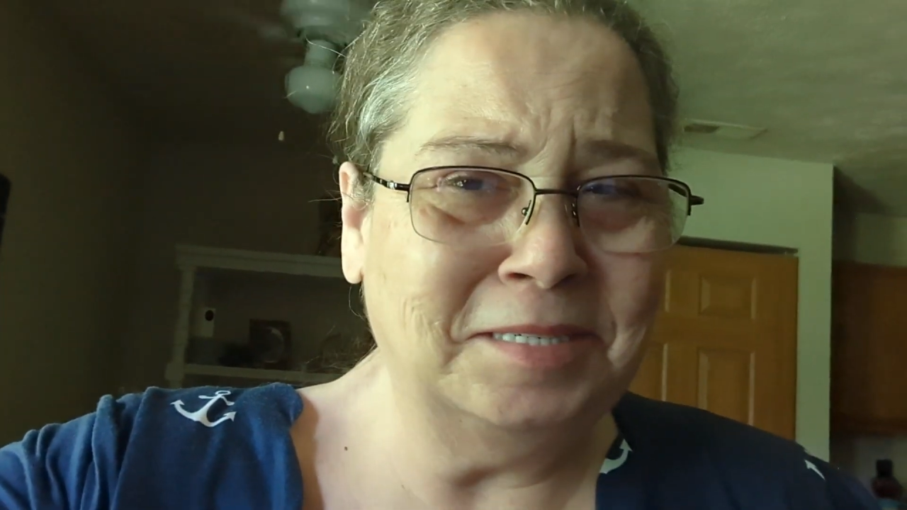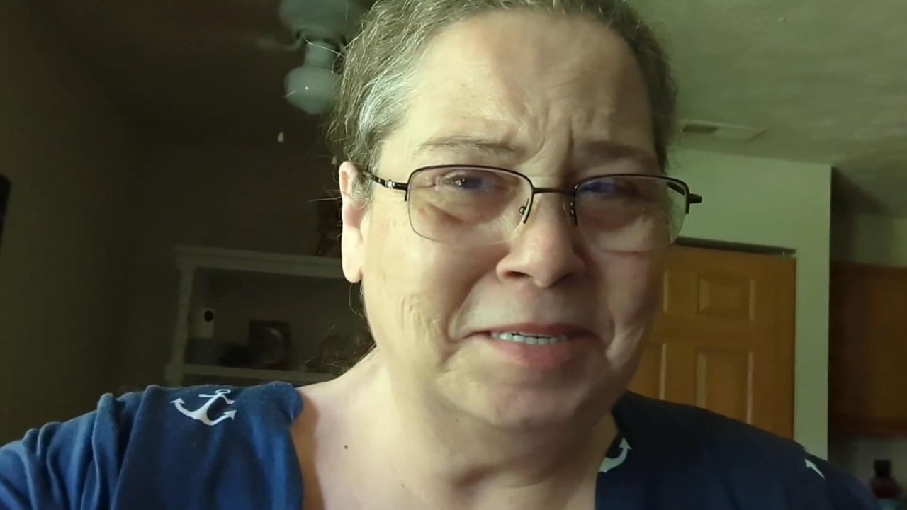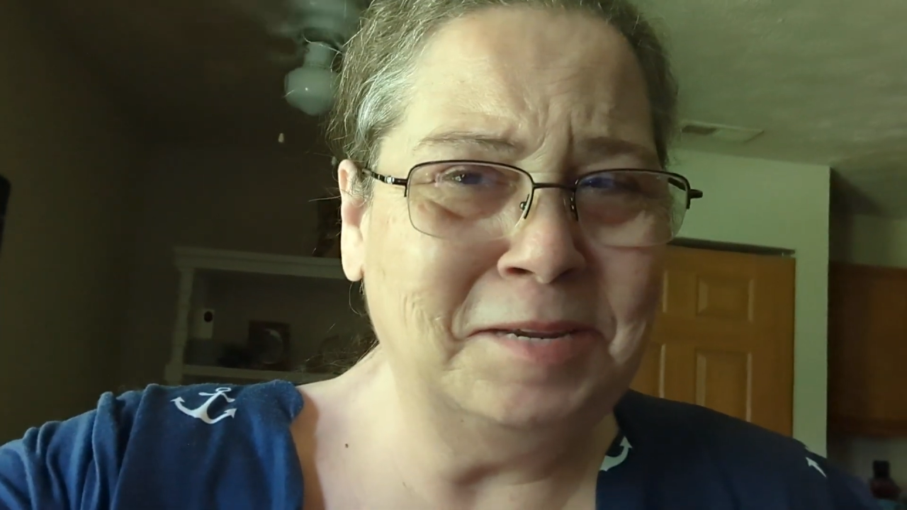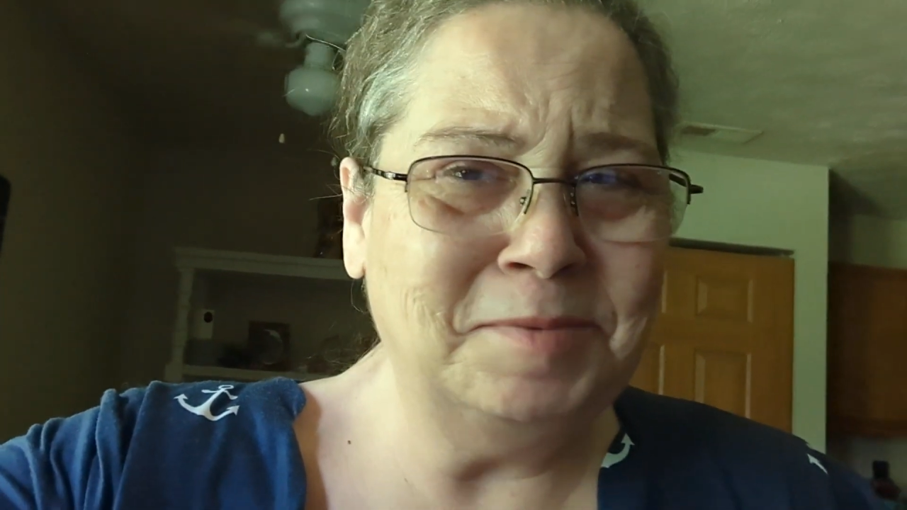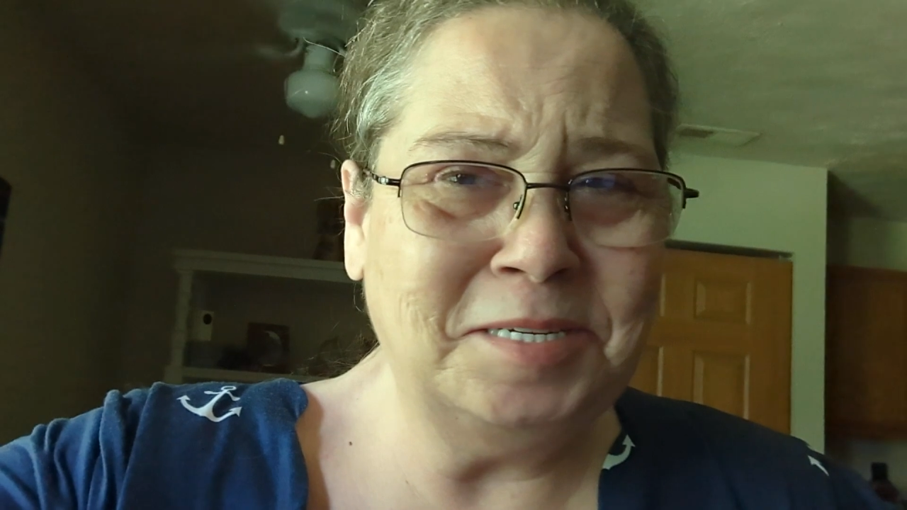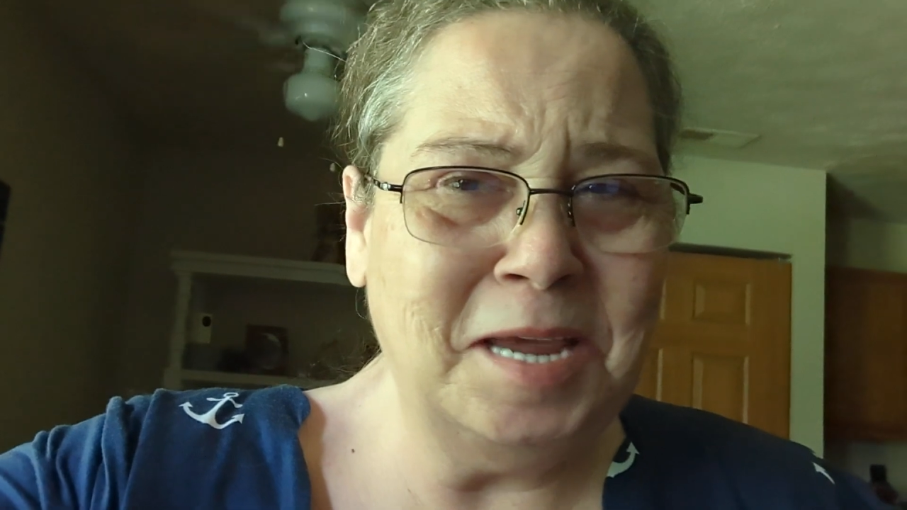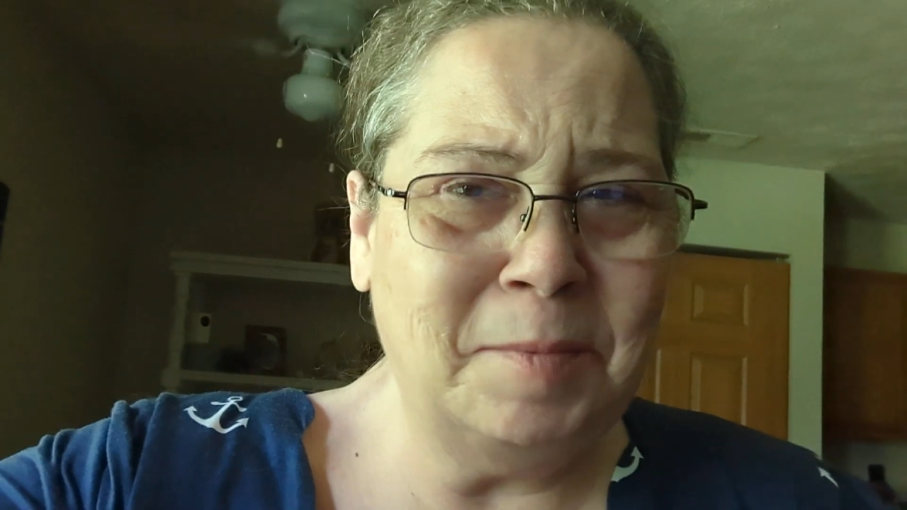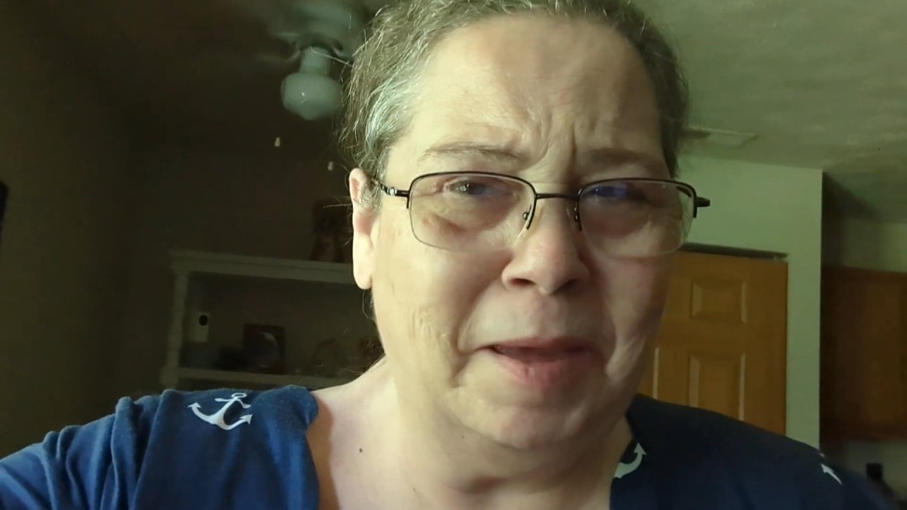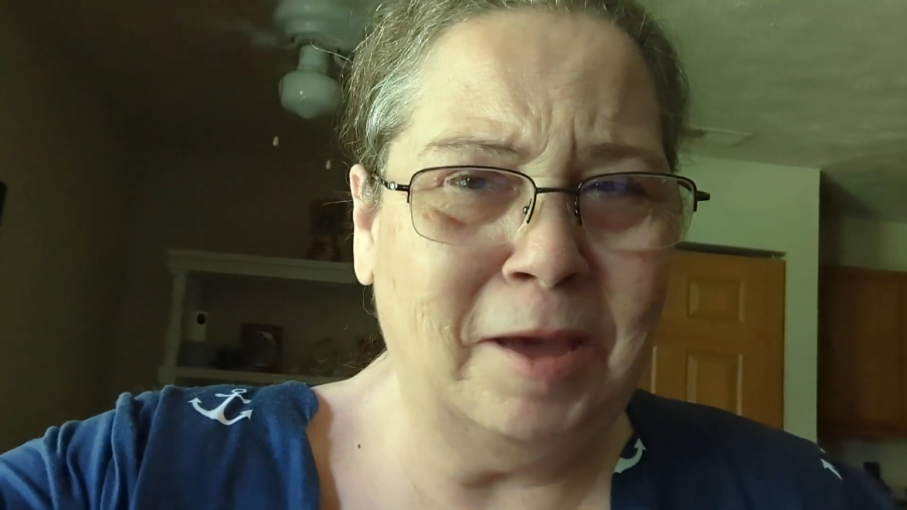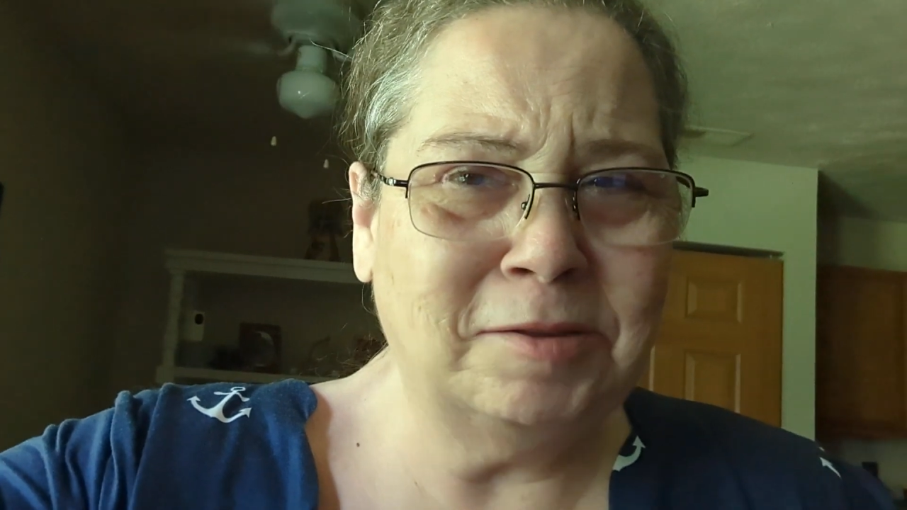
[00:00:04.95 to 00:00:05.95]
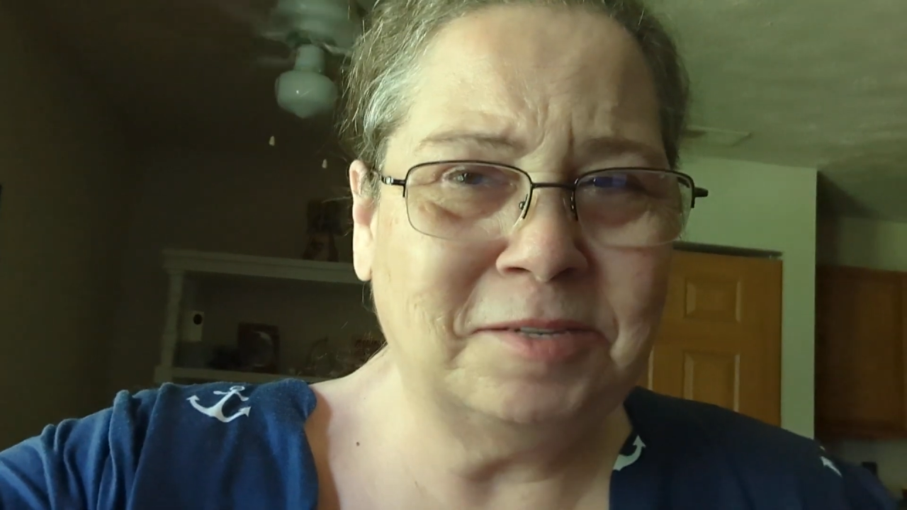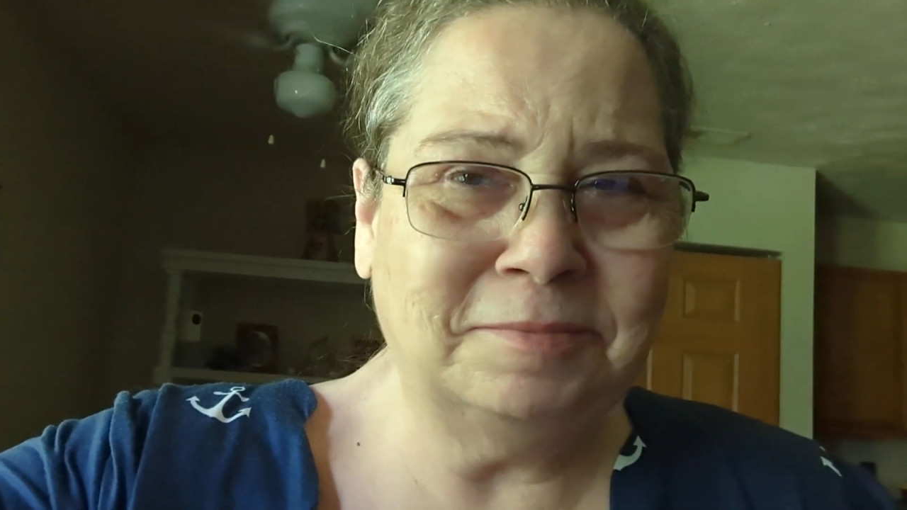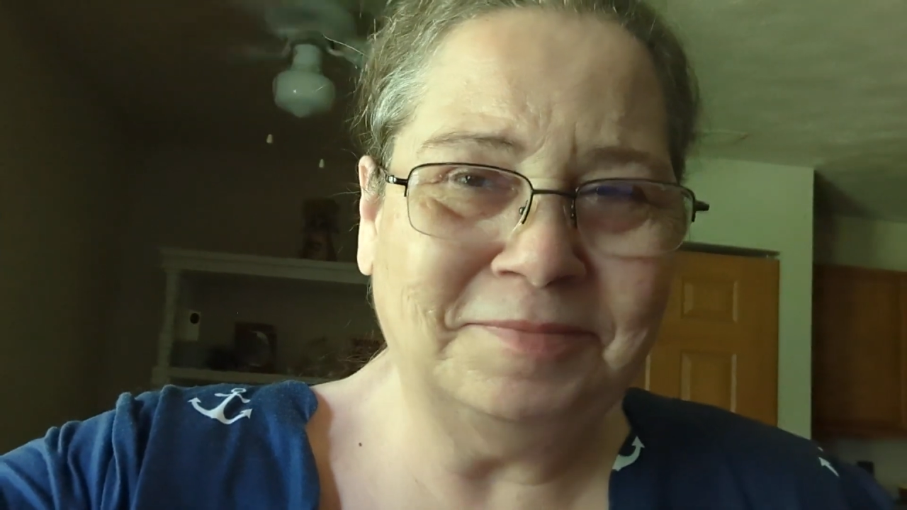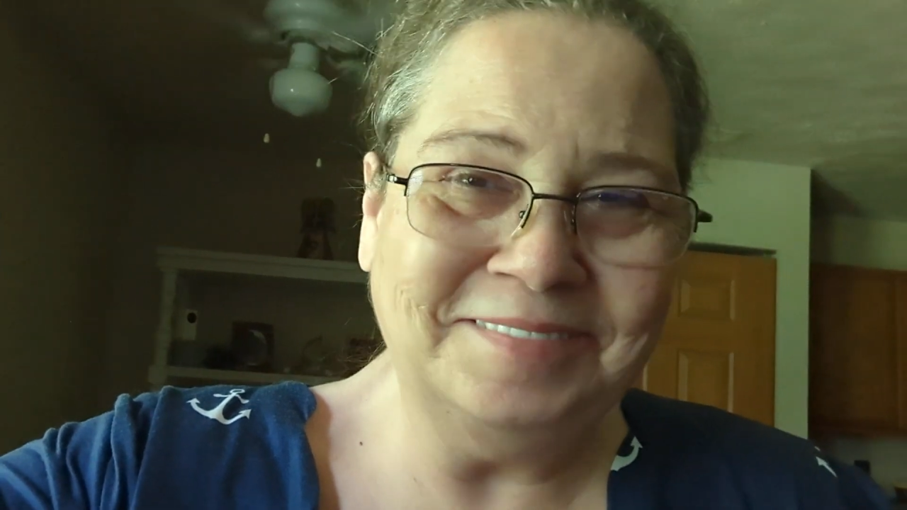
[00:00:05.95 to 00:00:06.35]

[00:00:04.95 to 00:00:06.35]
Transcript: Team Snap house.